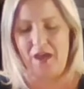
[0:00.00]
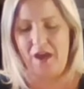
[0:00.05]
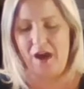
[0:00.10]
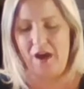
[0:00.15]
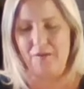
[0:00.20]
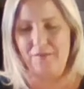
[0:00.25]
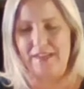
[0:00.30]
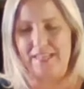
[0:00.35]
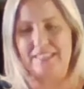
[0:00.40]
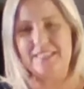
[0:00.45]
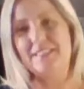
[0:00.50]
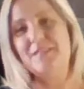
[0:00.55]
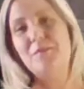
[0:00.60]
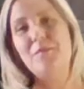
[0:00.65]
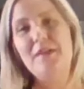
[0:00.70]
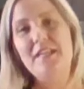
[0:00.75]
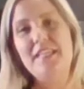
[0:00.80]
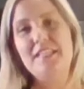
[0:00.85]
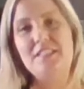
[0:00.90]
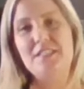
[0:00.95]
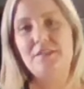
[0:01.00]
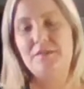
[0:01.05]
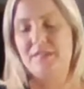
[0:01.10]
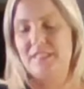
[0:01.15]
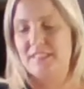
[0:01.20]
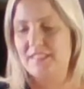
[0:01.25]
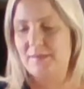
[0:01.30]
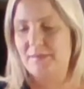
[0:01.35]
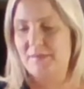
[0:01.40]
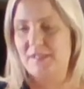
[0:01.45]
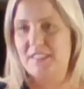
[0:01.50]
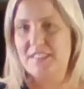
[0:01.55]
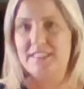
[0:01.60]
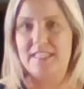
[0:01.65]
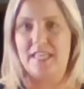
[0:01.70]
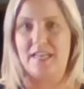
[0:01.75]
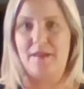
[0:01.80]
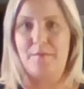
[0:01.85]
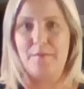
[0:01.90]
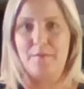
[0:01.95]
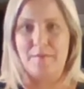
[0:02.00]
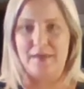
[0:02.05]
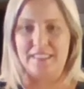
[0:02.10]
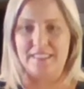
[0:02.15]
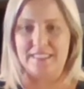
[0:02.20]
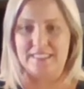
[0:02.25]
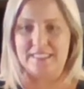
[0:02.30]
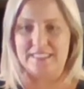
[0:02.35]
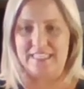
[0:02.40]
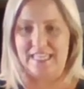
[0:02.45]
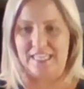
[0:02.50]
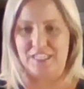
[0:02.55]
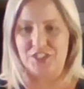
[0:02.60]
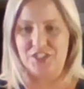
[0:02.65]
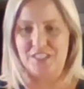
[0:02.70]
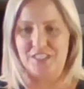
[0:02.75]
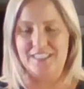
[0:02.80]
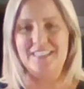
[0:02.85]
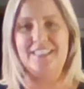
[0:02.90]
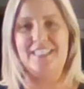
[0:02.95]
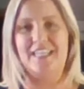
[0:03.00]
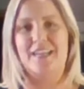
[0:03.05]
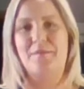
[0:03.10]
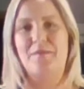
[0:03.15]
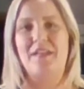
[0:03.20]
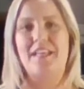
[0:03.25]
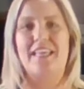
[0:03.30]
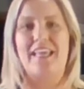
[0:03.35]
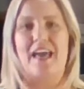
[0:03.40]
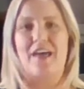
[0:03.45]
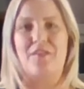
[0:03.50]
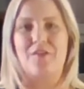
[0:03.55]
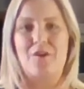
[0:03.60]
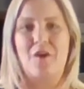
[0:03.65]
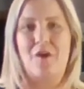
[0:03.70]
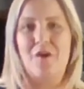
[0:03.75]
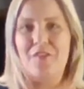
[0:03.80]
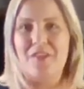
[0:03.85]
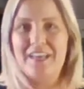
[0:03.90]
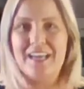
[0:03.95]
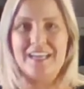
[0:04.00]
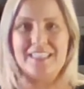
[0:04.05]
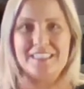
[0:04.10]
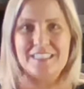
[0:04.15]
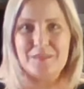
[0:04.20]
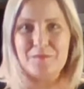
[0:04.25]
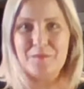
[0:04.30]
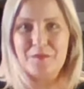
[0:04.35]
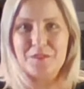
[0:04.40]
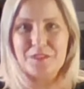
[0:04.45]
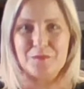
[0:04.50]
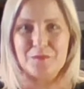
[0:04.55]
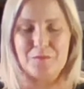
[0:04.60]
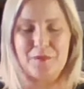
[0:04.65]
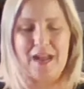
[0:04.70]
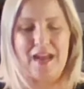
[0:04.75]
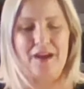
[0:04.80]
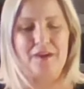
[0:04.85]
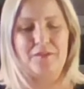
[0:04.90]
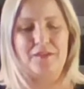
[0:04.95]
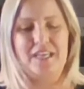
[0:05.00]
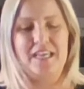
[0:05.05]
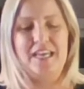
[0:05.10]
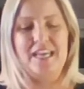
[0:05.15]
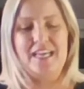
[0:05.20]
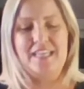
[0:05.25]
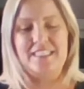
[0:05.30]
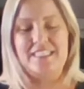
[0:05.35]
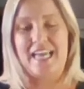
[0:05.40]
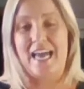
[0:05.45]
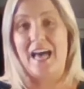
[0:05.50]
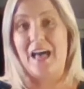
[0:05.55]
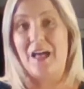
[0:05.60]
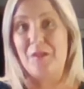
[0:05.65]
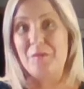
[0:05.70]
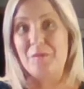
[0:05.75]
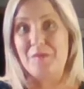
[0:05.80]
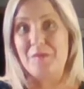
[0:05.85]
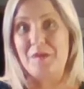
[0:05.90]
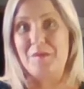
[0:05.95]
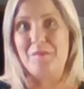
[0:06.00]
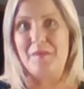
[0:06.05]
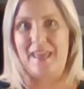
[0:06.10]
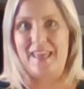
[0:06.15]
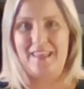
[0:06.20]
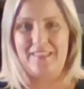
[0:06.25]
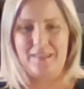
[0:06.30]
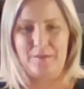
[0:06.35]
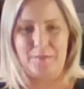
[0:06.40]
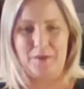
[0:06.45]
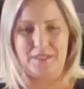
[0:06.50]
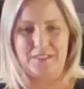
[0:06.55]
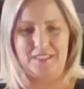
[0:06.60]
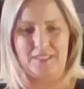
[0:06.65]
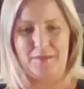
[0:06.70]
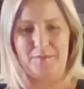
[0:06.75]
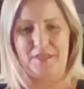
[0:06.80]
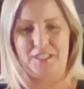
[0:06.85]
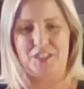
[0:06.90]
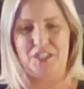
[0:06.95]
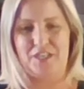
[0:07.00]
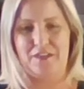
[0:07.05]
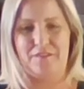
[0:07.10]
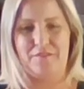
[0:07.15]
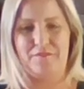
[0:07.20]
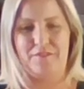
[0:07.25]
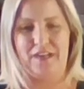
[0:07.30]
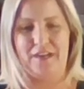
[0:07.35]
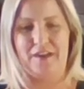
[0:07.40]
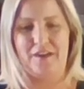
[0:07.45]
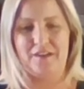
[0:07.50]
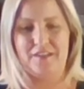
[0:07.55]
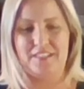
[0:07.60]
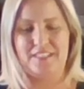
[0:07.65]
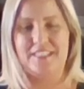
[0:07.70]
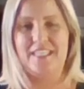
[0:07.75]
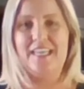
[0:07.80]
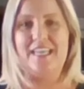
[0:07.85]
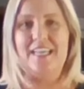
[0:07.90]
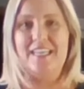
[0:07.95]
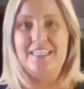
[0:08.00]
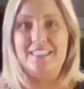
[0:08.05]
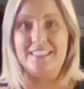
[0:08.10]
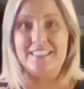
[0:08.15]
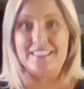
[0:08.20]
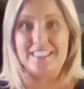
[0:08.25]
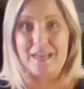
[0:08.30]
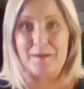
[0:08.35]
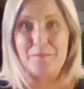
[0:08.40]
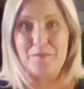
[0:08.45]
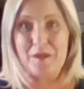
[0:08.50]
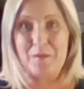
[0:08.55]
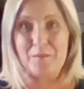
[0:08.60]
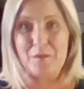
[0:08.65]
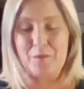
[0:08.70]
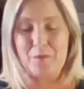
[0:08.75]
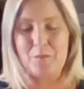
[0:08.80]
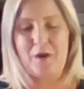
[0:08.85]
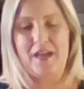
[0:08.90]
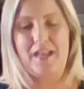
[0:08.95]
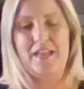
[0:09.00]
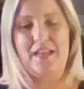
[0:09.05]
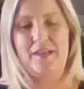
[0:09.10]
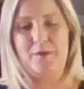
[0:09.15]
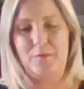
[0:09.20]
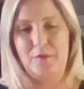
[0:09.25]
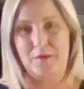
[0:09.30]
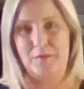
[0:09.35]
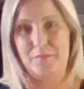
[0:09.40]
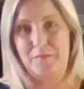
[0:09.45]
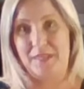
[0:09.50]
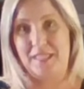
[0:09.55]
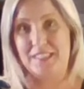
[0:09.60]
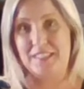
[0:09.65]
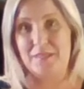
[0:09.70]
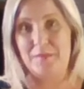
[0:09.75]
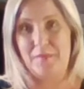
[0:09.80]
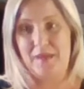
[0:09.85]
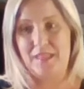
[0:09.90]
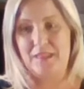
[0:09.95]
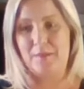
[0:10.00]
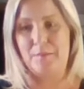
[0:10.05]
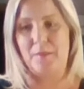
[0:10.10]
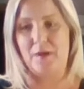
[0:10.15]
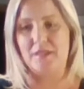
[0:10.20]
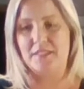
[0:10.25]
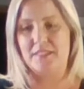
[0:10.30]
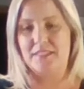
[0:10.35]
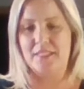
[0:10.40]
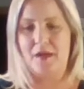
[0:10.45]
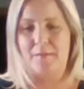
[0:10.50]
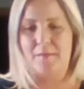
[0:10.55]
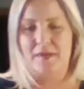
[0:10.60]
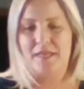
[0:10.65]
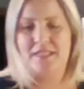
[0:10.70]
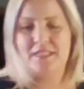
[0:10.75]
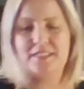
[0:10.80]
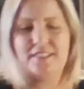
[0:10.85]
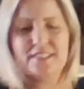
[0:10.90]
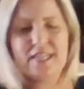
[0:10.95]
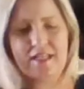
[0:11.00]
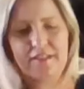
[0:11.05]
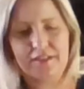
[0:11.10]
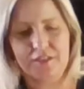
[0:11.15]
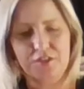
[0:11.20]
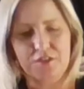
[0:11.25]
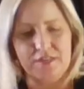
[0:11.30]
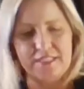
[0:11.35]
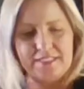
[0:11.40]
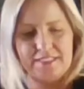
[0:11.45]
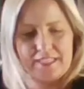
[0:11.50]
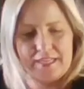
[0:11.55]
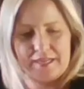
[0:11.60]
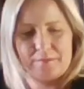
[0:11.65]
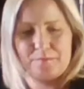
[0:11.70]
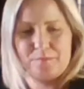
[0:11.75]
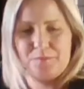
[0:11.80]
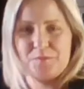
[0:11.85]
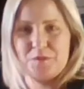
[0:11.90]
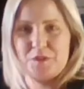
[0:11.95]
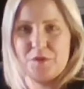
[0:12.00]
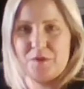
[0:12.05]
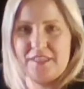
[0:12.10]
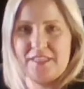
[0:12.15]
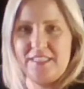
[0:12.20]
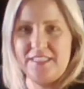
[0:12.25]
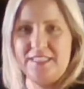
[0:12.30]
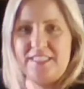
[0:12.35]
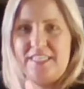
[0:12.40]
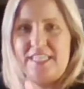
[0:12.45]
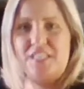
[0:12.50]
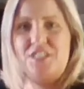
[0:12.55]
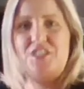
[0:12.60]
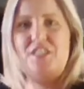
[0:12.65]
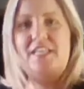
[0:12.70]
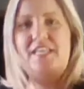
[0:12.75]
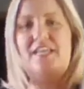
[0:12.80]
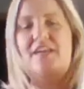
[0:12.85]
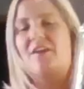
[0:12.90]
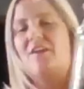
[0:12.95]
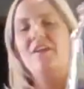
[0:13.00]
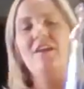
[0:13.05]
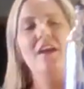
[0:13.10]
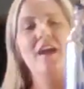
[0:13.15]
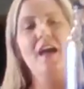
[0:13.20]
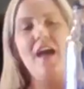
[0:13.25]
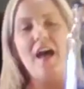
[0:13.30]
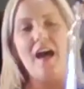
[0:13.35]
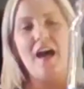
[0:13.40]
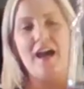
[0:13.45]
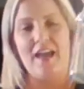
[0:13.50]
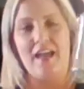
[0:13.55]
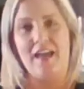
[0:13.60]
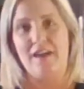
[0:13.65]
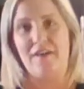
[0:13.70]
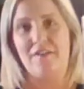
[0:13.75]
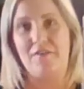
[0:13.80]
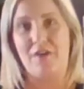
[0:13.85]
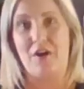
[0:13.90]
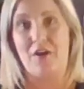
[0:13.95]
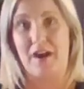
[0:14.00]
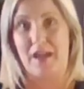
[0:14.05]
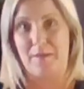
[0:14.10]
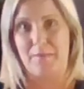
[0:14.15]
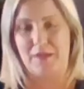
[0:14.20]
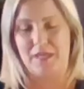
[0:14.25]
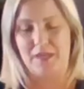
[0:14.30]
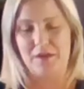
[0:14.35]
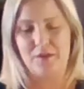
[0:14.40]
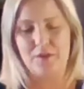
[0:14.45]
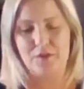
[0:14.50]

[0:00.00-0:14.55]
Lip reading: All right, so what I do is I'm going to set up my stations and I'm going to gather all the customers around to help me make the balsamic chicken fingers. Step number one will be to make the balsamic salad dressing. So at this station here, I have our epicure